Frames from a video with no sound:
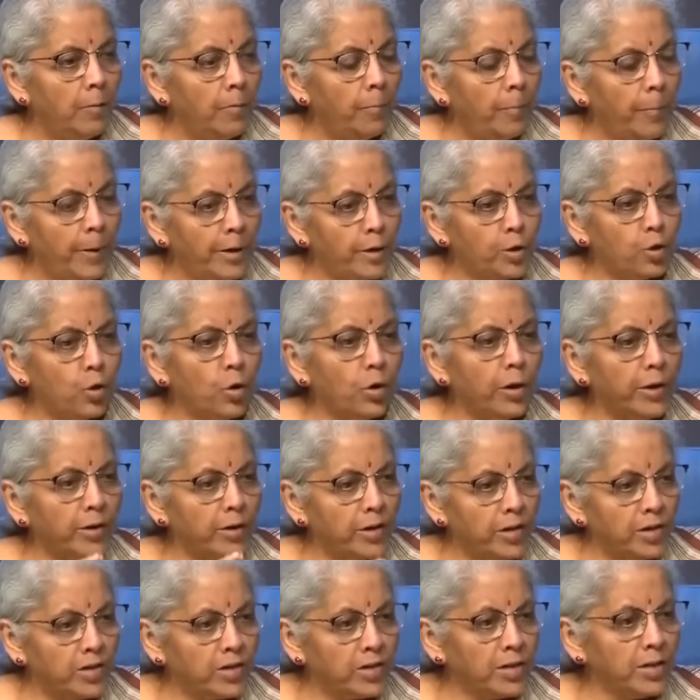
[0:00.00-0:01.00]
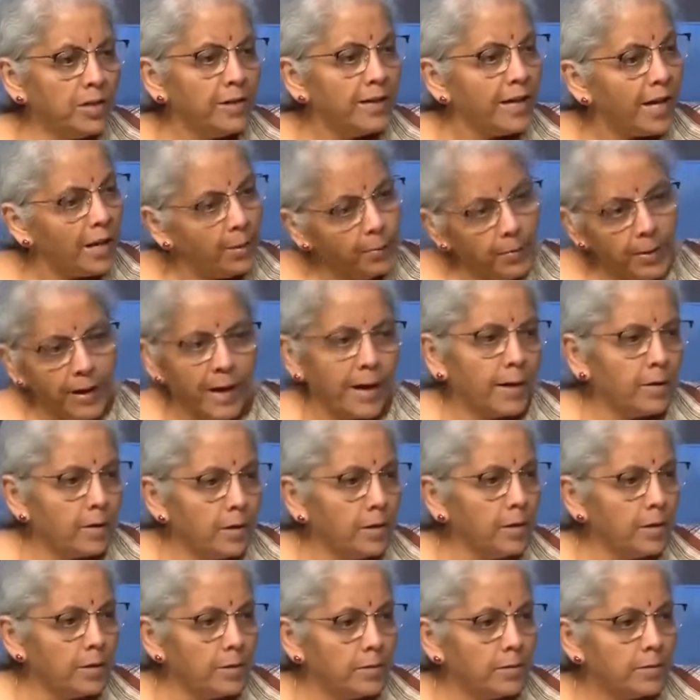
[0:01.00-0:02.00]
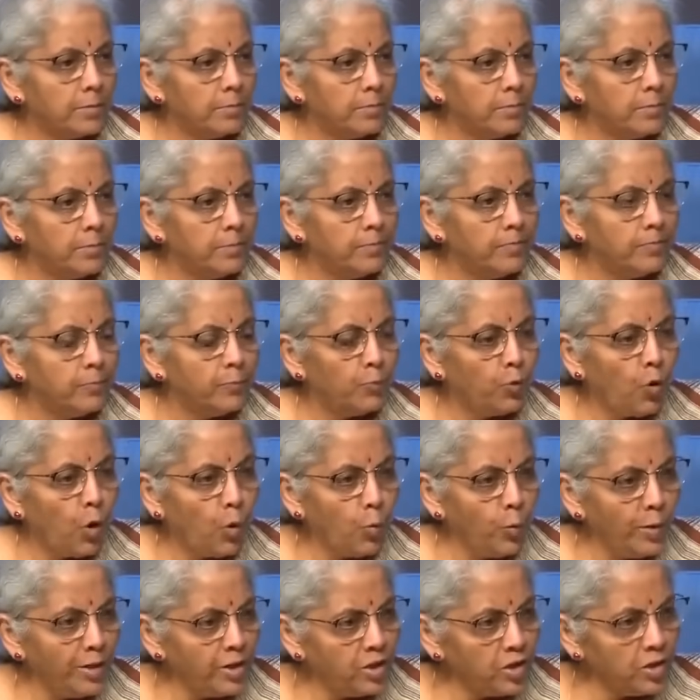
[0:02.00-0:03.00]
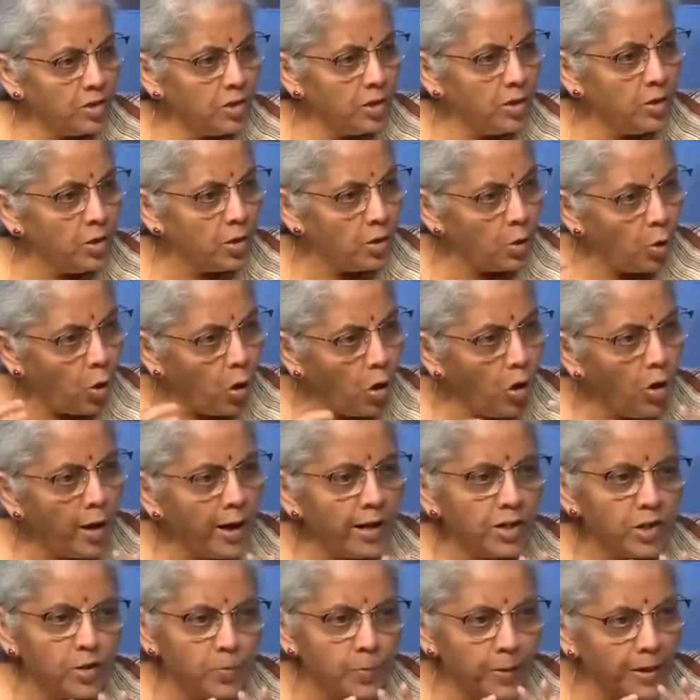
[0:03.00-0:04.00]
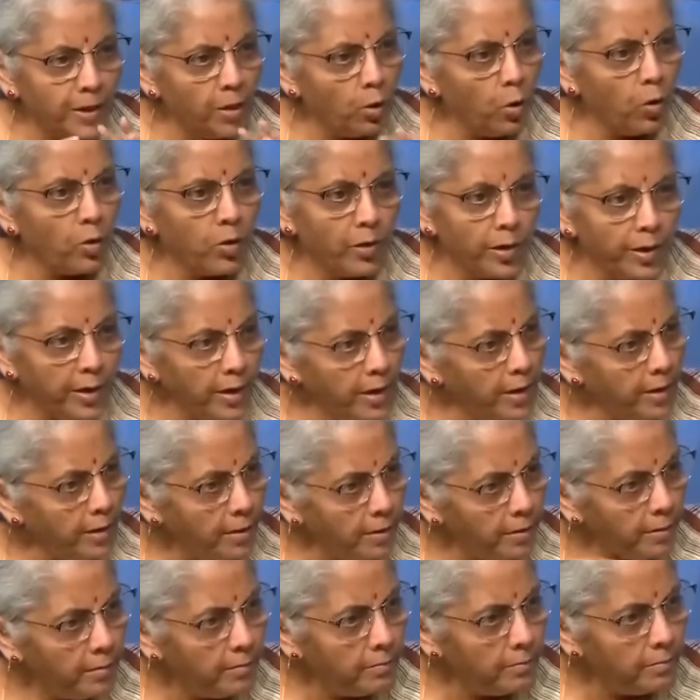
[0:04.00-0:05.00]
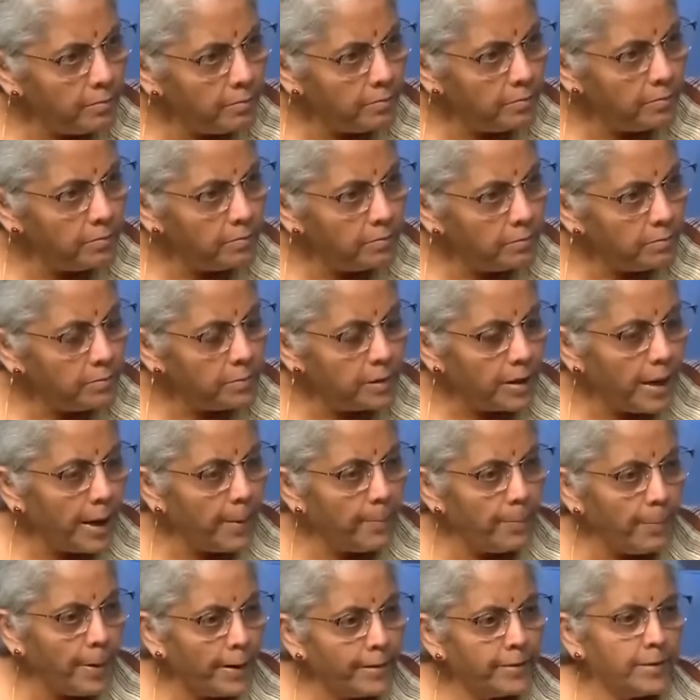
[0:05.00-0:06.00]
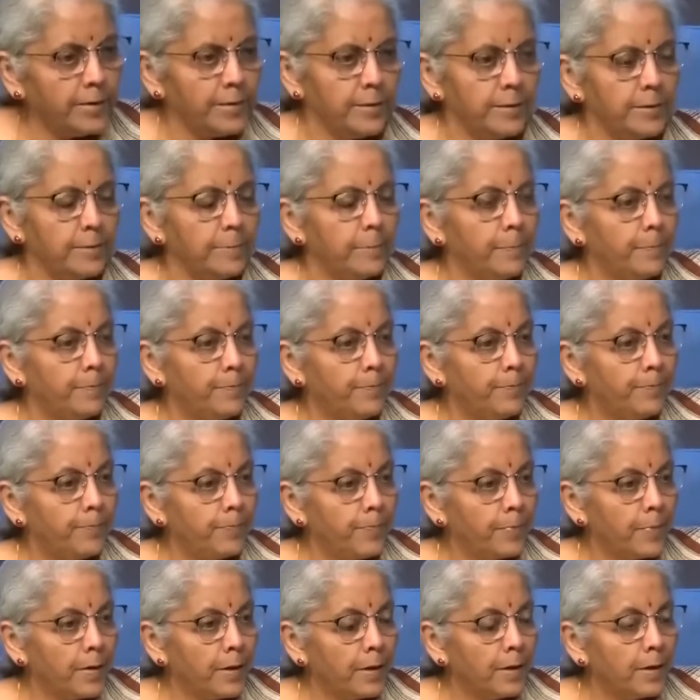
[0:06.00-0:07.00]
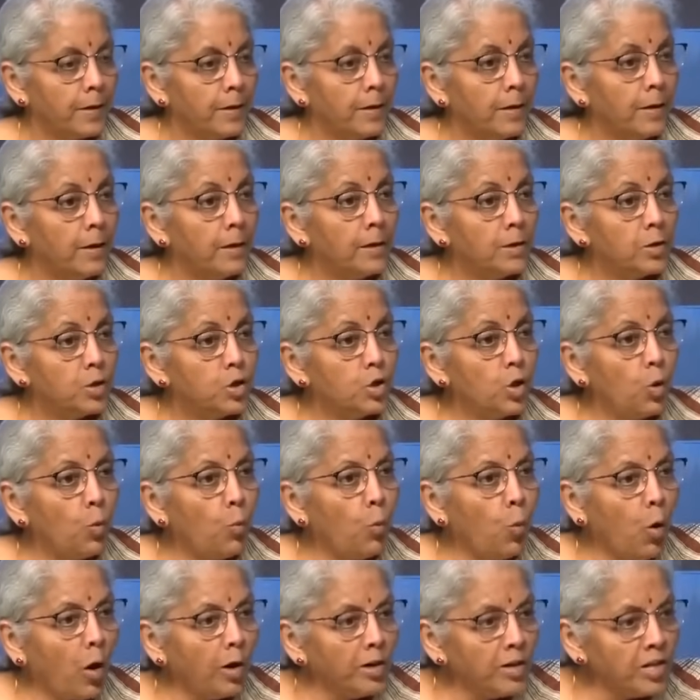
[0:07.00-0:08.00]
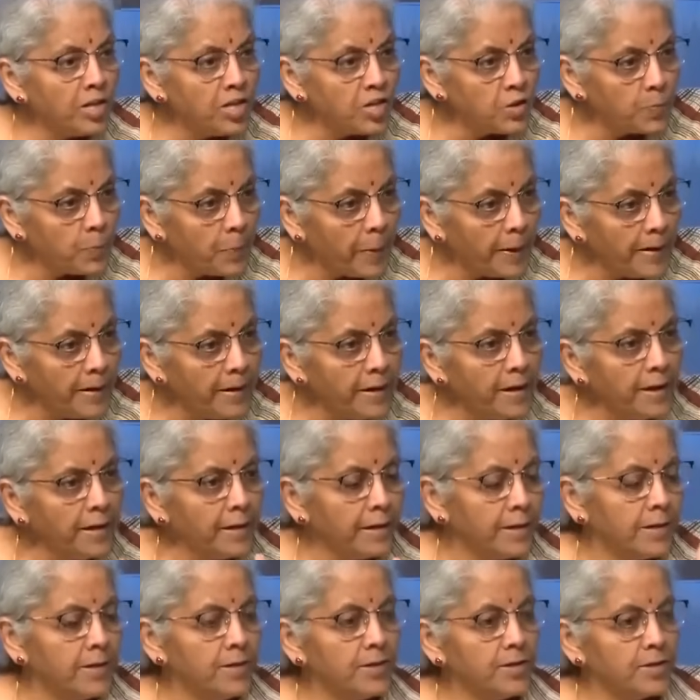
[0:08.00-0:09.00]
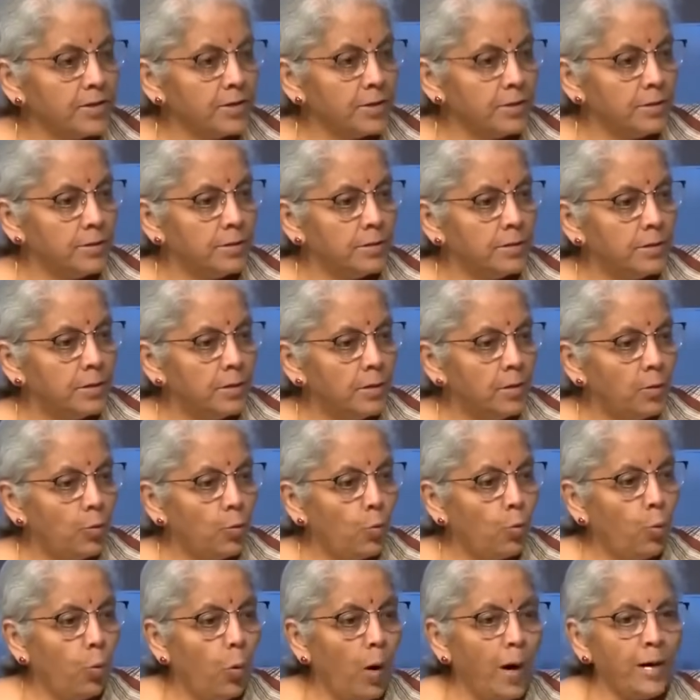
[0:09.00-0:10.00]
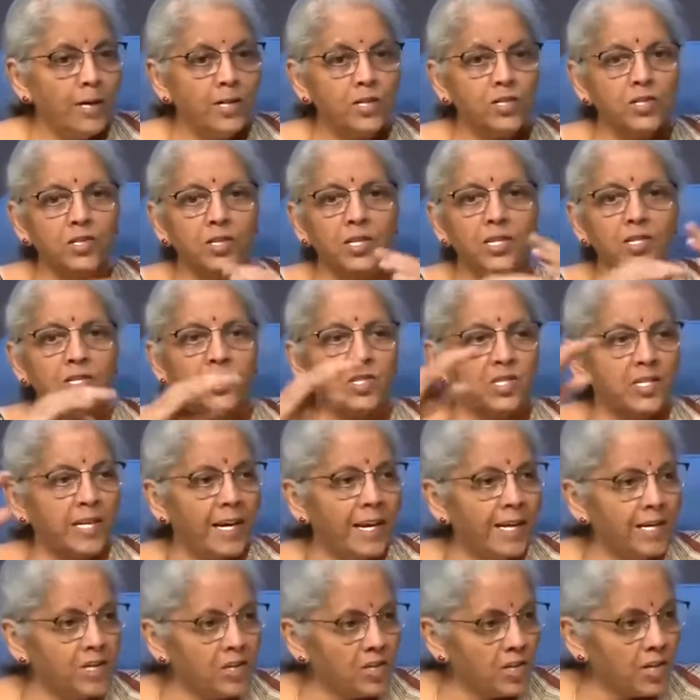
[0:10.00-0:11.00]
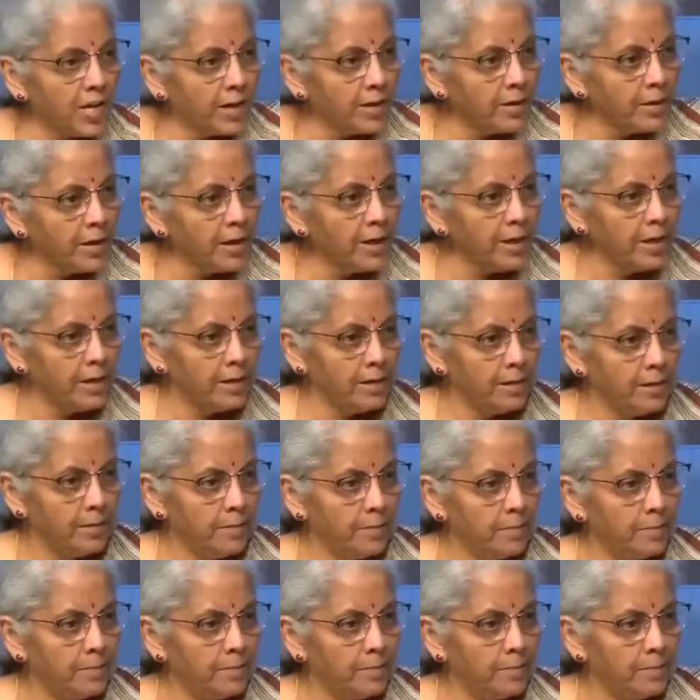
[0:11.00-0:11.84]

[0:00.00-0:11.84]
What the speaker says: petrol and diesel can be handled, for which the law has been already embedded. So what is pending is, once the states agree,